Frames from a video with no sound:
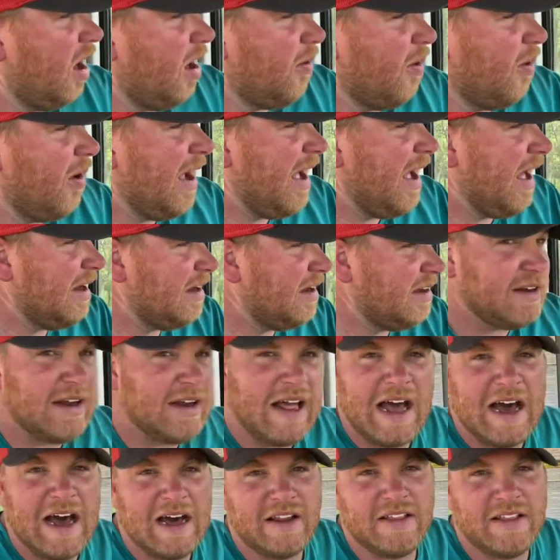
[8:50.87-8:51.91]
We're heading
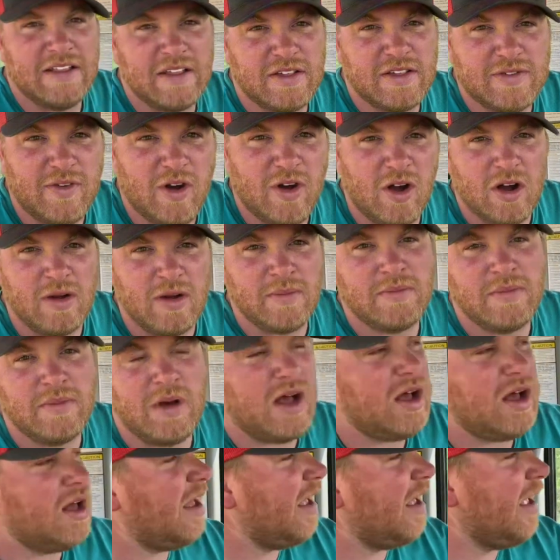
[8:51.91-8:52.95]
out of this farm,
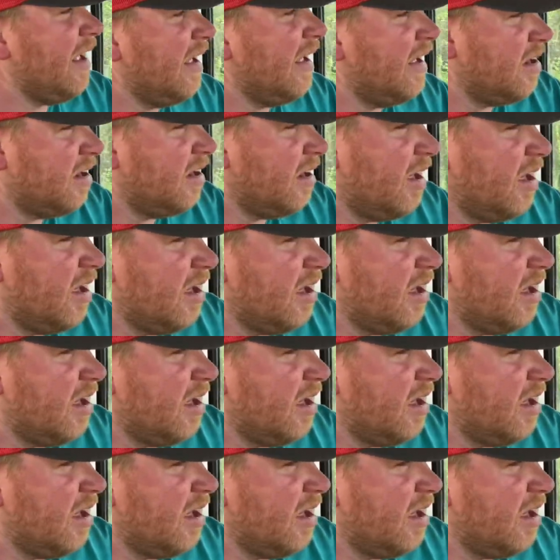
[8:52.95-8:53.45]
and